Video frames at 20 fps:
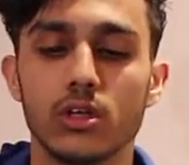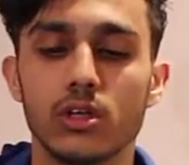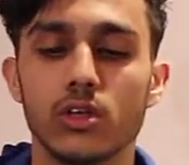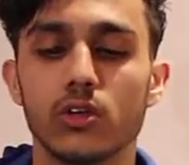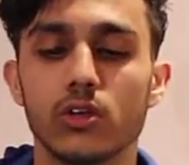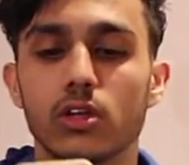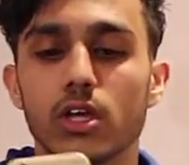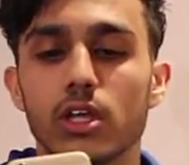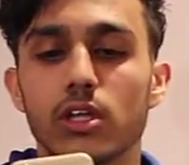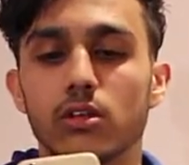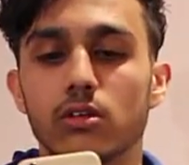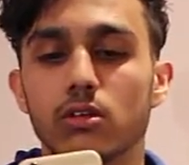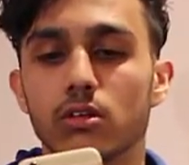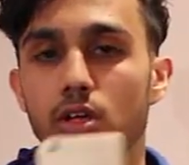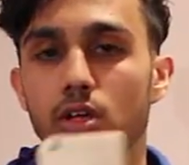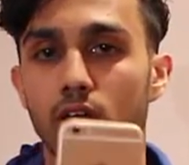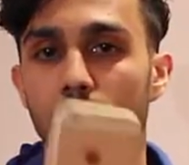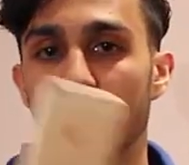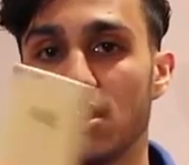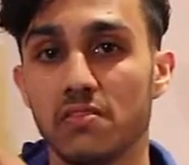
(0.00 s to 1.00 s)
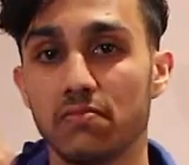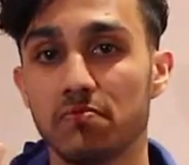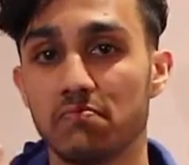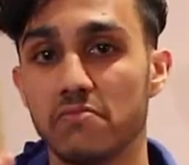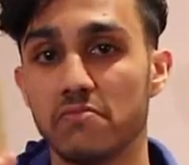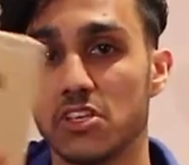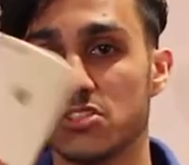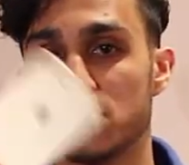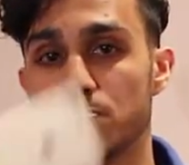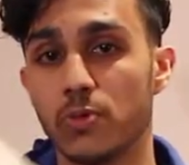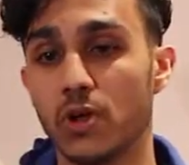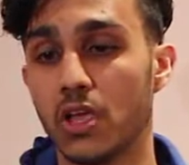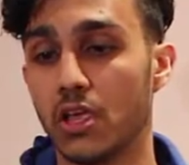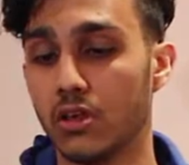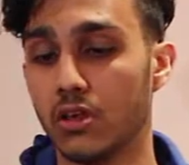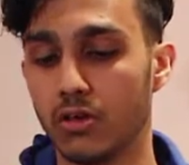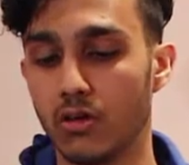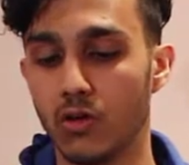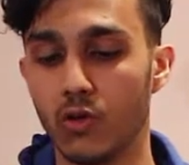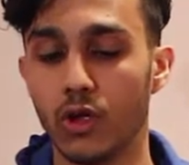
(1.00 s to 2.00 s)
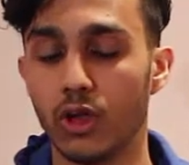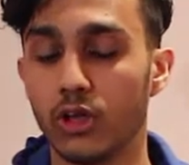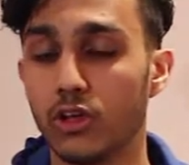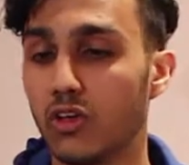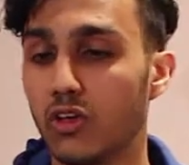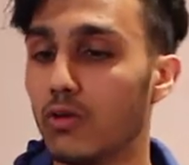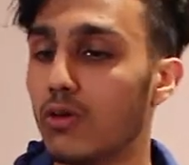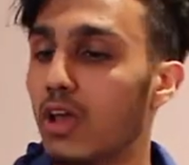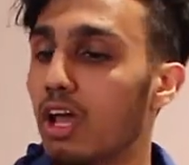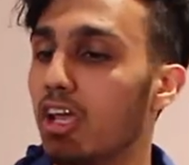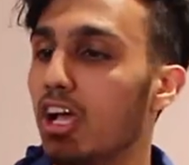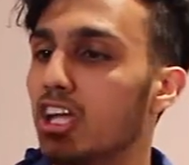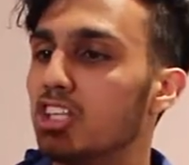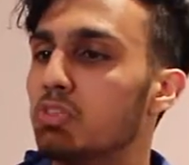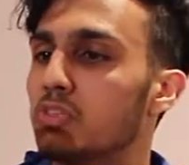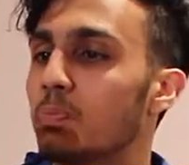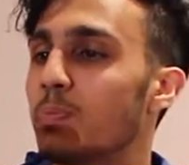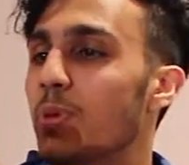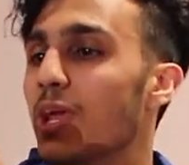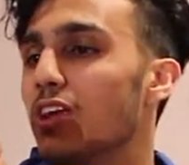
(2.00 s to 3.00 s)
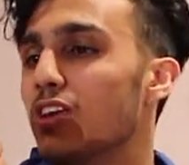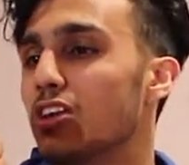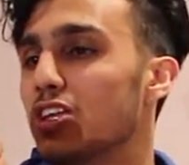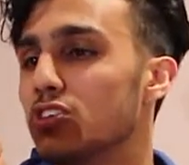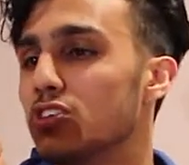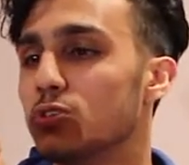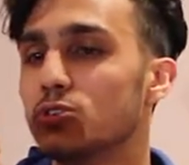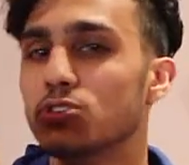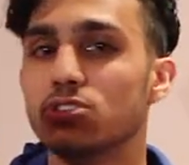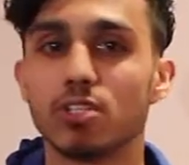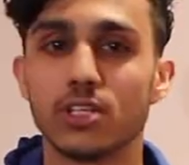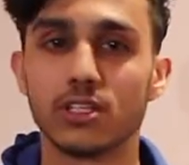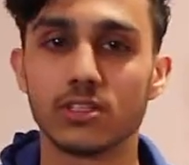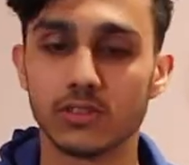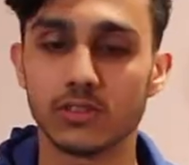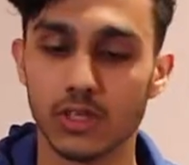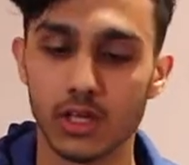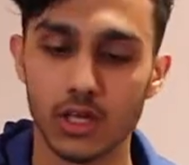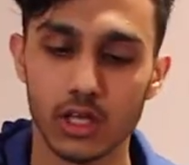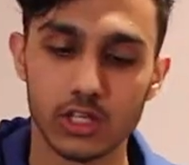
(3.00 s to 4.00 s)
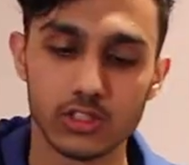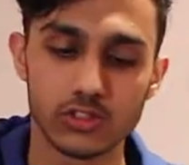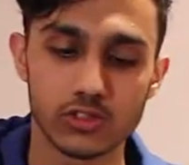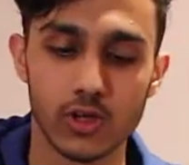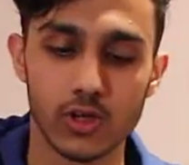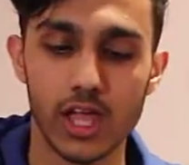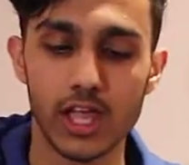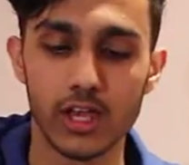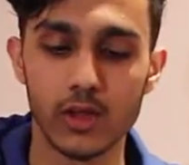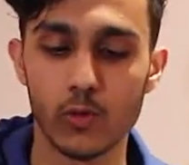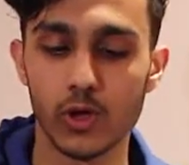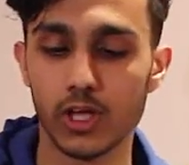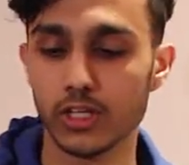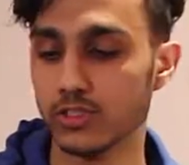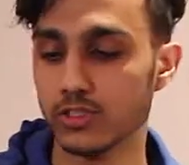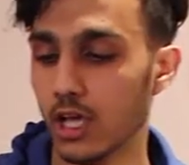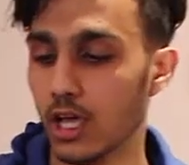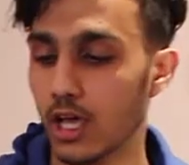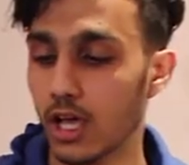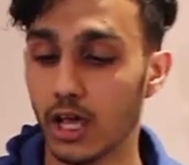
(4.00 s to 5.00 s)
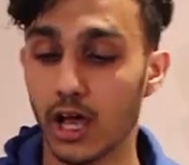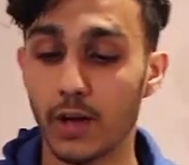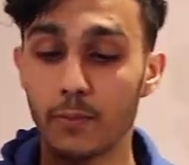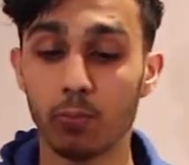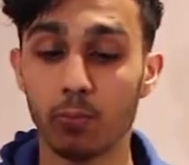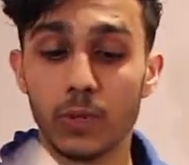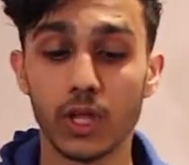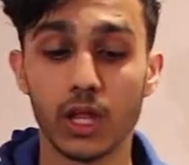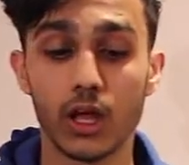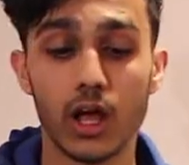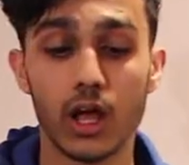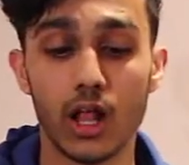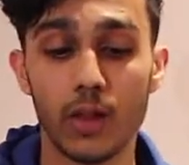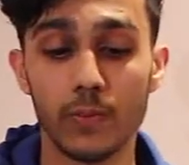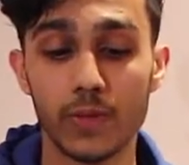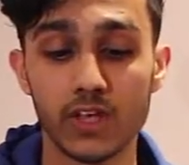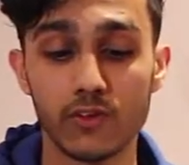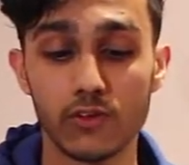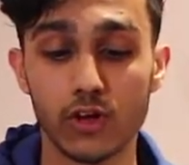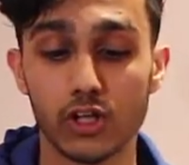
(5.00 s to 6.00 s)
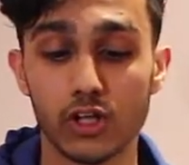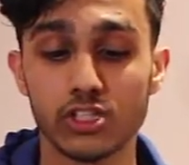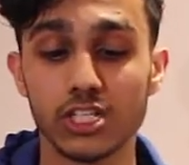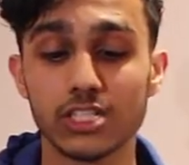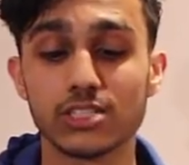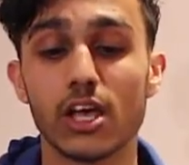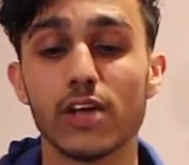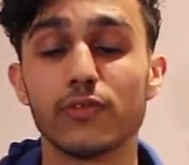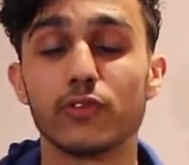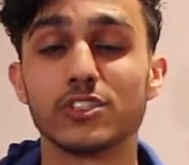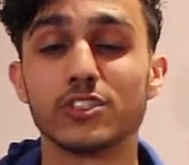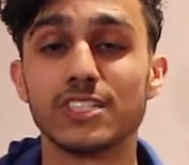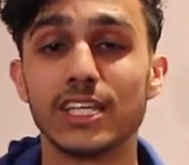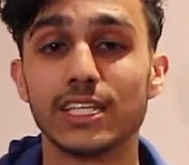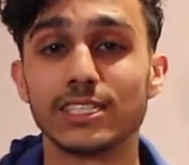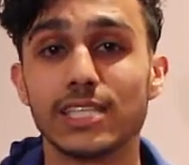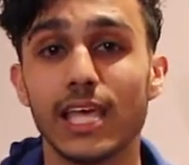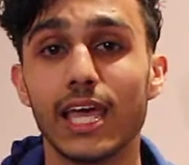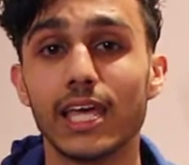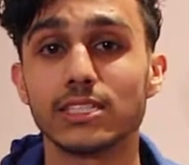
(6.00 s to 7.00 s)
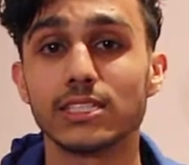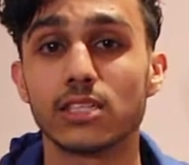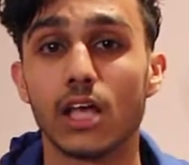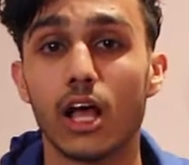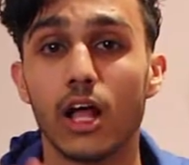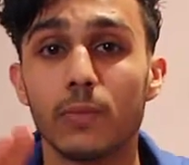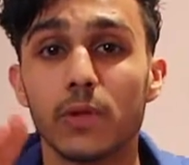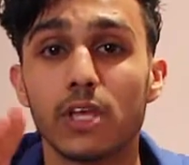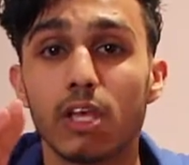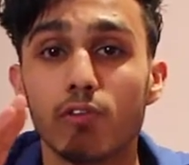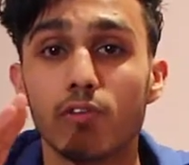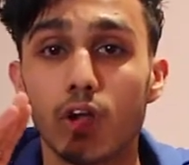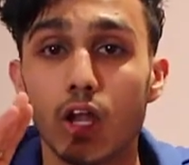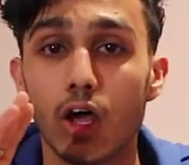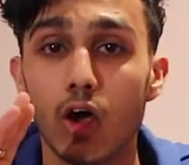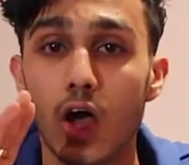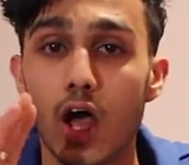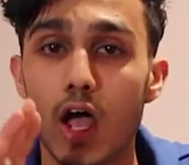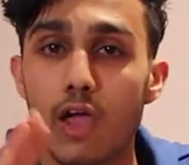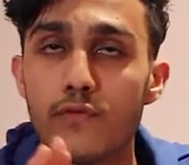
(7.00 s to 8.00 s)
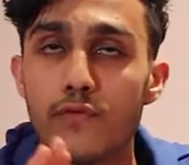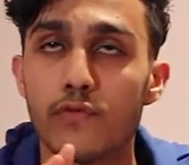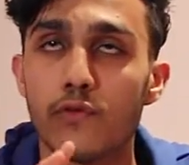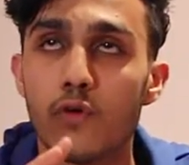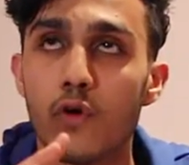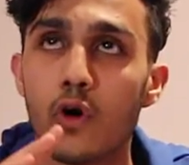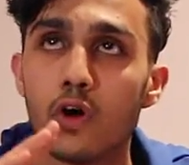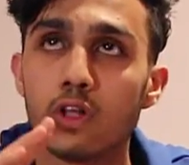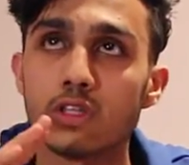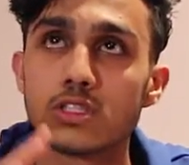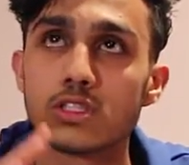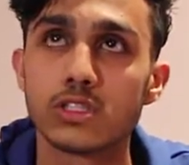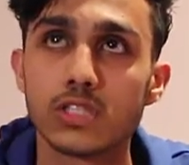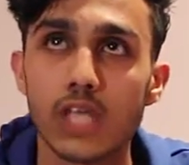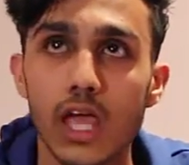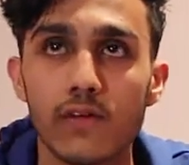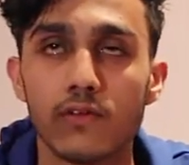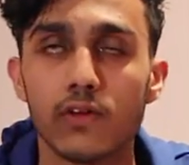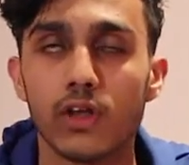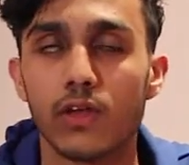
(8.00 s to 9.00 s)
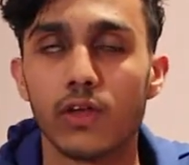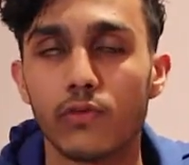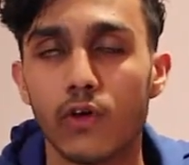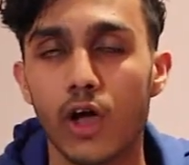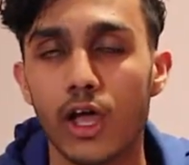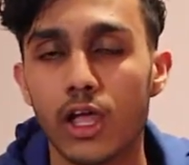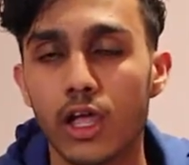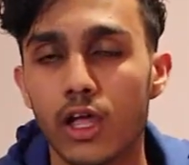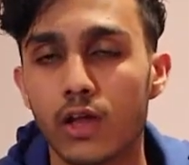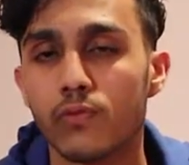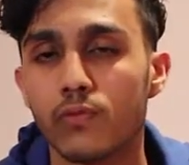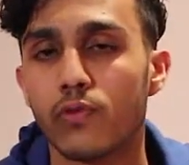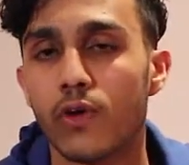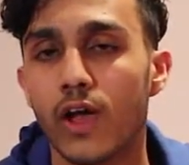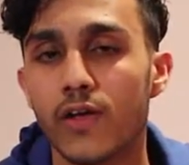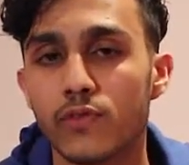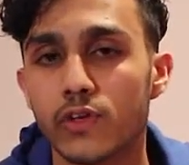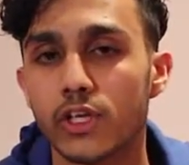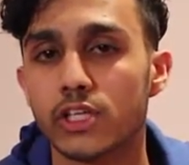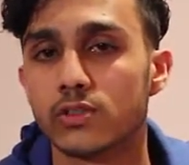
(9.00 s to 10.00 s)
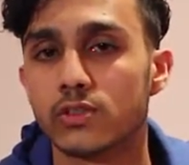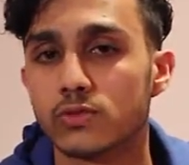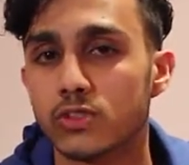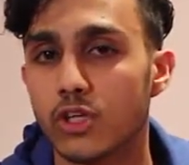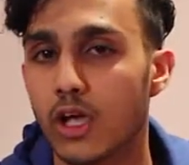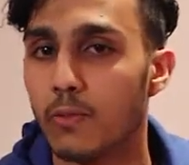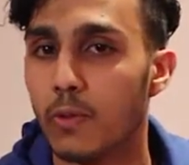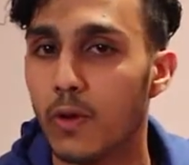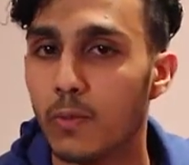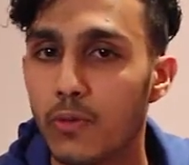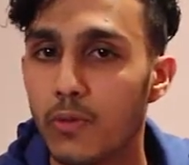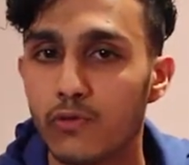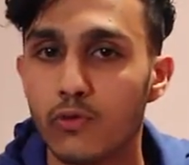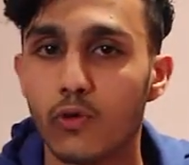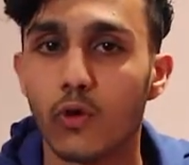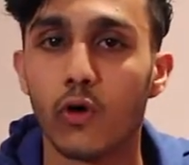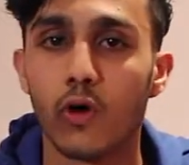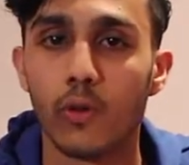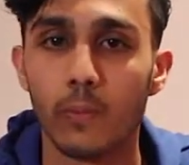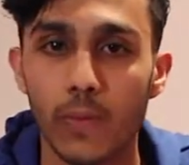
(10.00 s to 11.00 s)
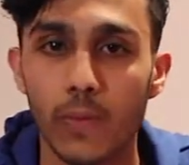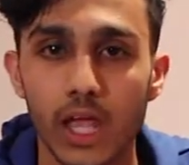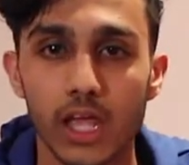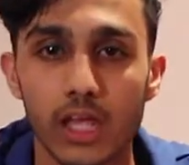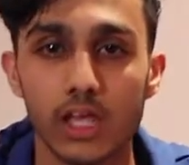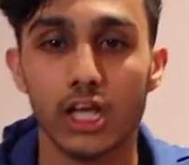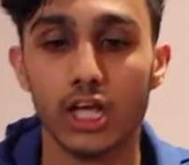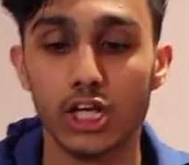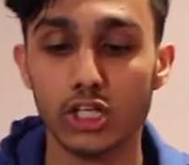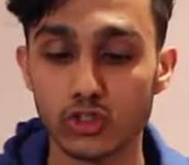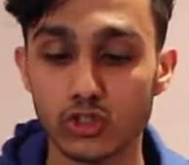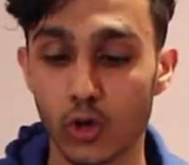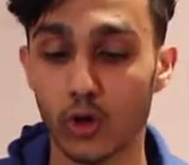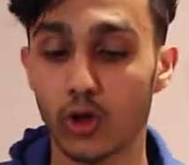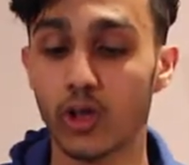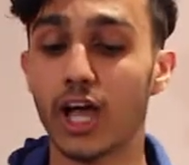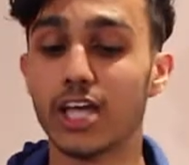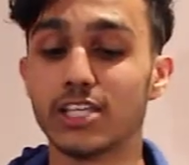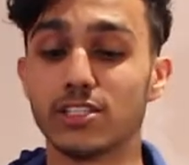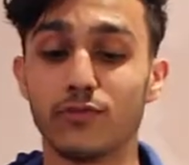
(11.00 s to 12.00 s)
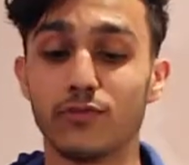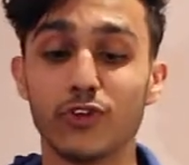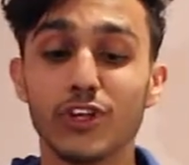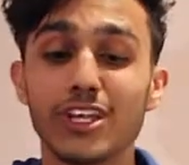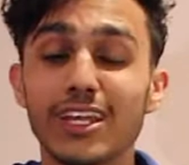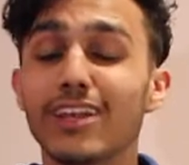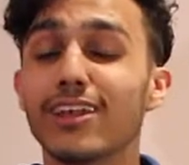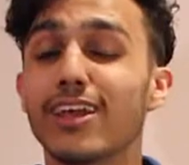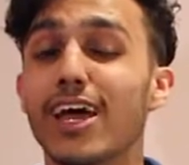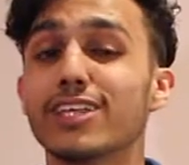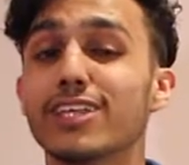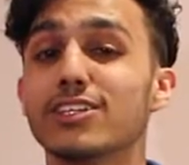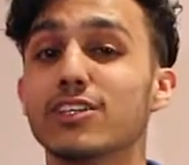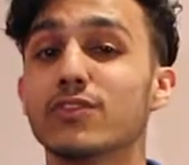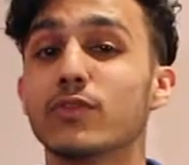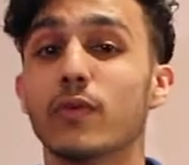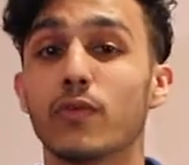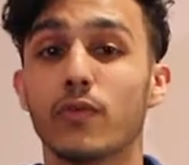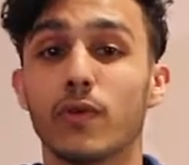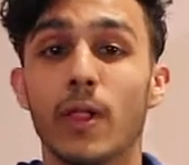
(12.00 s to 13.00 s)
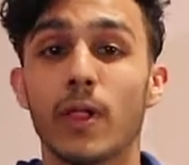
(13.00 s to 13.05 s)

You can look at it; it's pretty new. new like I barely use this. So, anyways, I'm be, I'll be giving out this iPhone six S. I'll be giving out iPhone seven if I hit five K subscribers before May. So, guys, if you didn't like it.